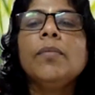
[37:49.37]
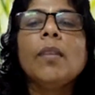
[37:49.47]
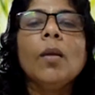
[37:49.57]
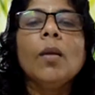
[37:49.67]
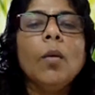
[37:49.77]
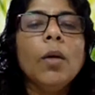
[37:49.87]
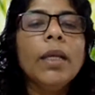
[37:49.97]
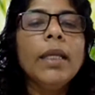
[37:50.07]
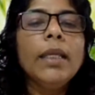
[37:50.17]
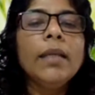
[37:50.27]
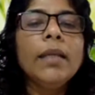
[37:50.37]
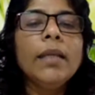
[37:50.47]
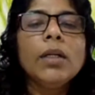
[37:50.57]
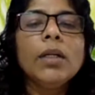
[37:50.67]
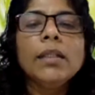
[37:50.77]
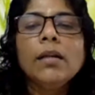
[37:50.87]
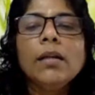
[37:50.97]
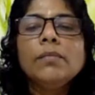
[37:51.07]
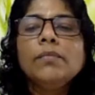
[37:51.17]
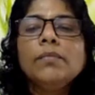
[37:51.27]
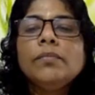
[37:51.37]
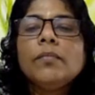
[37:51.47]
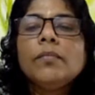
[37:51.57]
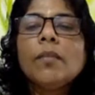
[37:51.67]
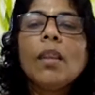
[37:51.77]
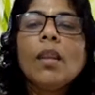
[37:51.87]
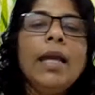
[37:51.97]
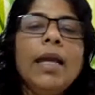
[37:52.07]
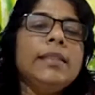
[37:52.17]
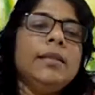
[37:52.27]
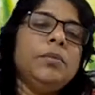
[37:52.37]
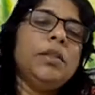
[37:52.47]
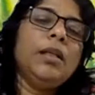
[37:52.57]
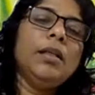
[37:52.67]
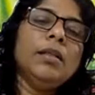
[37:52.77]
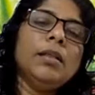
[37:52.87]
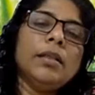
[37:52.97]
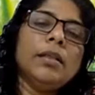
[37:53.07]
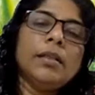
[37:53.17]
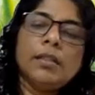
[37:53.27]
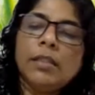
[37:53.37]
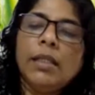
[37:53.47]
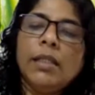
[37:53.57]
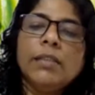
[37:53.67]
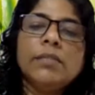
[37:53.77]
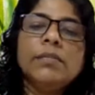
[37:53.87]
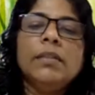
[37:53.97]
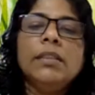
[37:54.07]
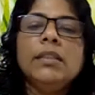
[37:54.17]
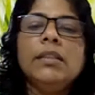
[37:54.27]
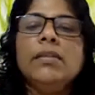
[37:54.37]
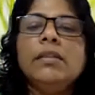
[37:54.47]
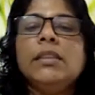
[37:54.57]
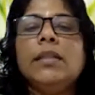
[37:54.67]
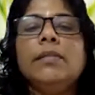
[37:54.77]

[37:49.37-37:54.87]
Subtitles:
Okay, here what are the exceptional things they will see?